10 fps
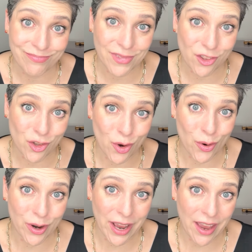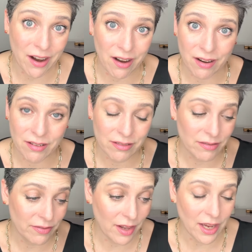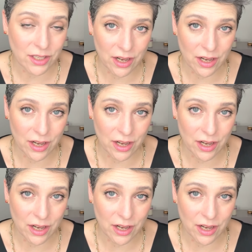the Dior Air Flash.